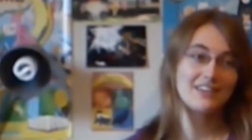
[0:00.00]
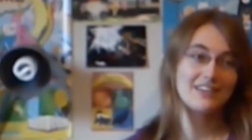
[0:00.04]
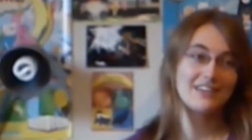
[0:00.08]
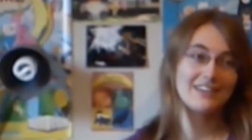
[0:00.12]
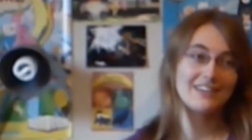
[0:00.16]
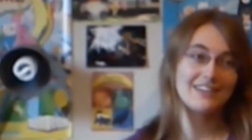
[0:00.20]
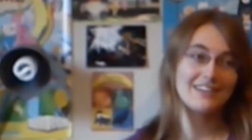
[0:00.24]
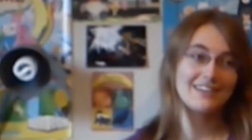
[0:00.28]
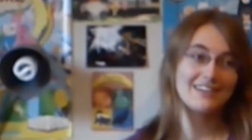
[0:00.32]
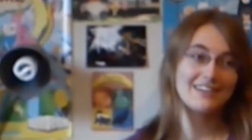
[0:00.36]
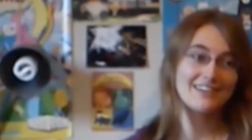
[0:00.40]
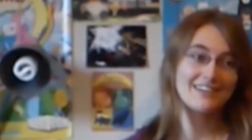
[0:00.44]

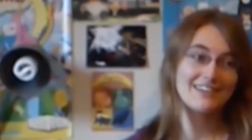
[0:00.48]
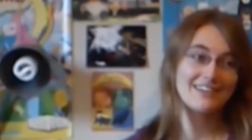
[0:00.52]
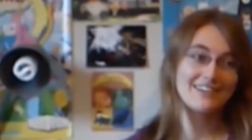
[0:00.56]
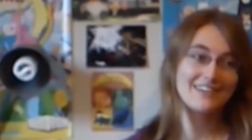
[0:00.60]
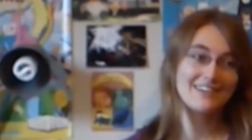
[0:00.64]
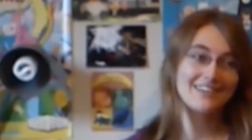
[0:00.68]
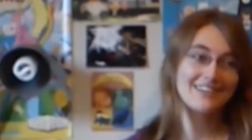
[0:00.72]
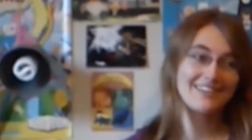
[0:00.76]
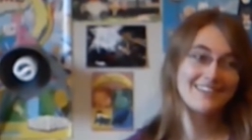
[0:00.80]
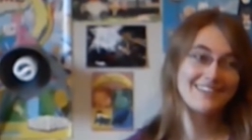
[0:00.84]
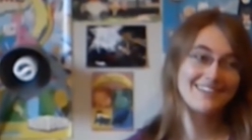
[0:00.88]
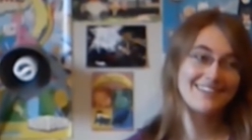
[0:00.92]

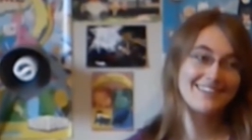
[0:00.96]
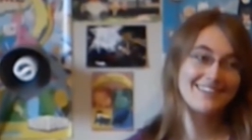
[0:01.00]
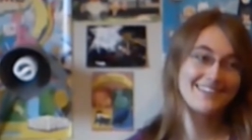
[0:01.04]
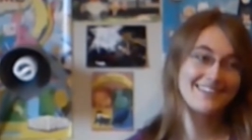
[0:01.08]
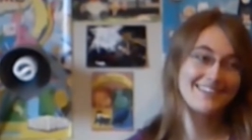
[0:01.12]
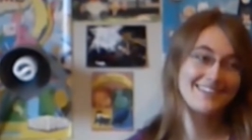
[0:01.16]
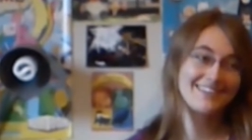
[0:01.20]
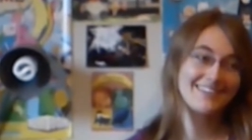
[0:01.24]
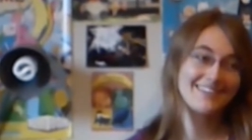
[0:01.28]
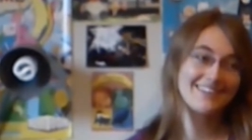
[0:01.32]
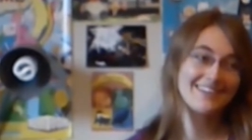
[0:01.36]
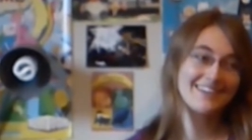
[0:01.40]

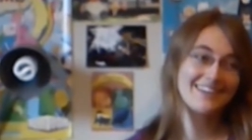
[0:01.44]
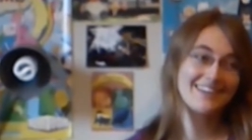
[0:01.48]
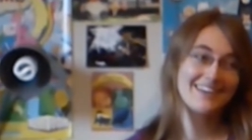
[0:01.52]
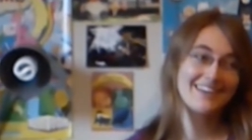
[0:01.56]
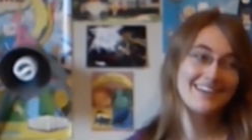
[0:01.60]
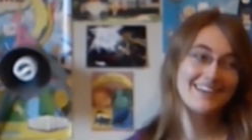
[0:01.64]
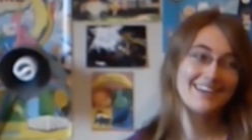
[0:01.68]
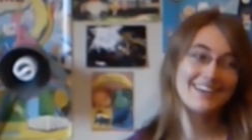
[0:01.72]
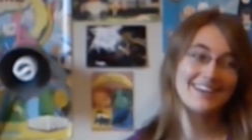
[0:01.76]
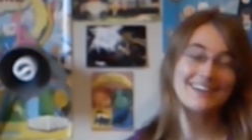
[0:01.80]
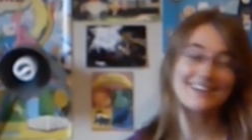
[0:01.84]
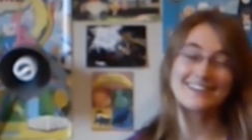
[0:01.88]
And
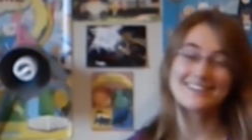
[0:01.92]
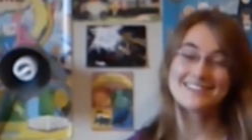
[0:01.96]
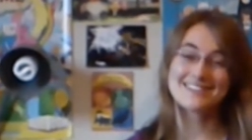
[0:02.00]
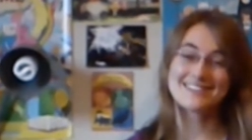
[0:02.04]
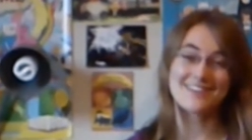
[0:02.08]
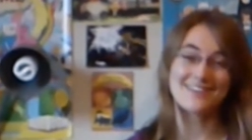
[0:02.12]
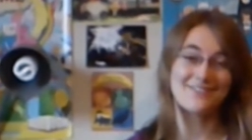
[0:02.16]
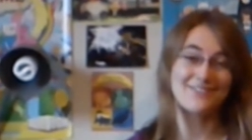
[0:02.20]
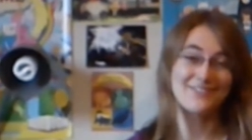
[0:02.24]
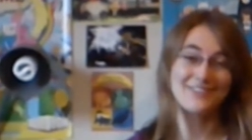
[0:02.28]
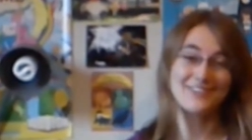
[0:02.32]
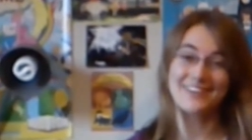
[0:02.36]

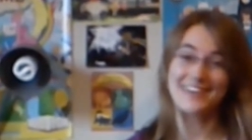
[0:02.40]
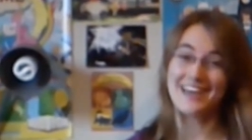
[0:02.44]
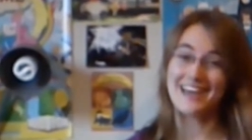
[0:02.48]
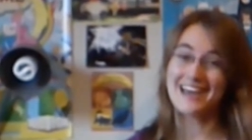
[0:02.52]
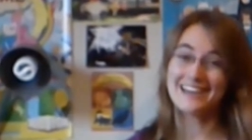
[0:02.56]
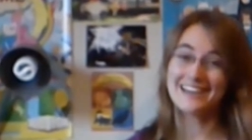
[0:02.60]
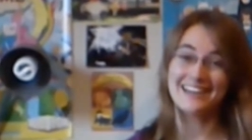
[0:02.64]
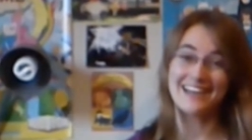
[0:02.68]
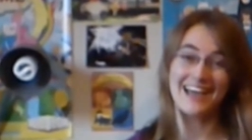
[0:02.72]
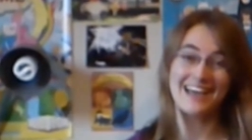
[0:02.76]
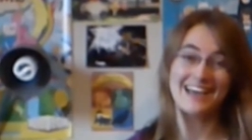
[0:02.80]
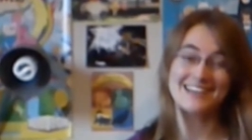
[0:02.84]
Except for
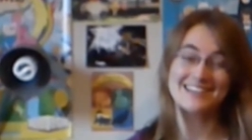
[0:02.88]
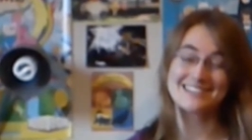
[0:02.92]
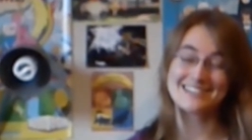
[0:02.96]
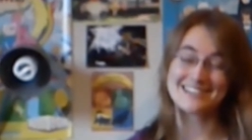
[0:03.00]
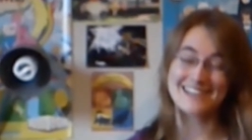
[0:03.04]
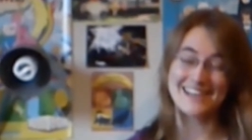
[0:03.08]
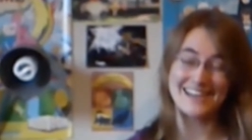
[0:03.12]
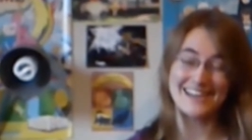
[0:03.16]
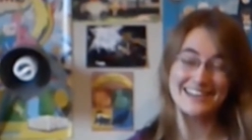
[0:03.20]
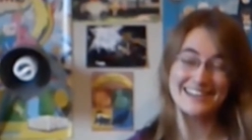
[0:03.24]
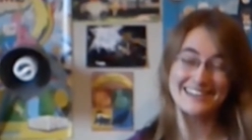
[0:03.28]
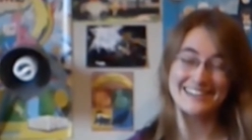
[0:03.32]
that last
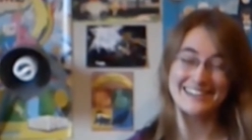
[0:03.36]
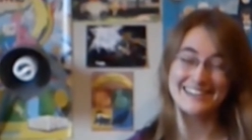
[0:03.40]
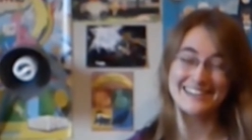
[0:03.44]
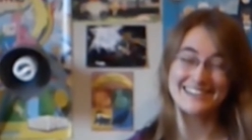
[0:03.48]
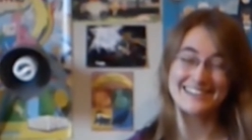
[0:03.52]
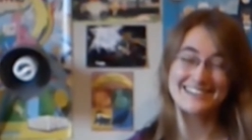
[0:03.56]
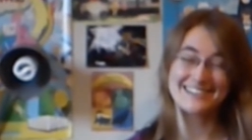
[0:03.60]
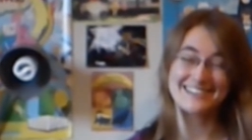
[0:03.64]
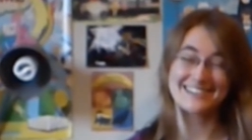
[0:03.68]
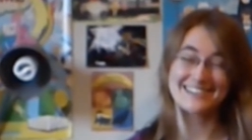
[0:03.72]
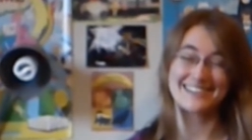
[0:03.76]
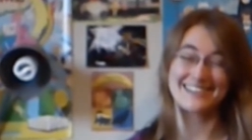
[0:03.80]

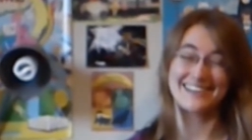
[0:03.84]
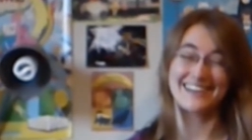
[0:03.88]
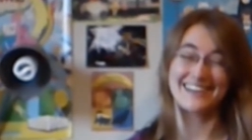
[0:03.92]
sentence.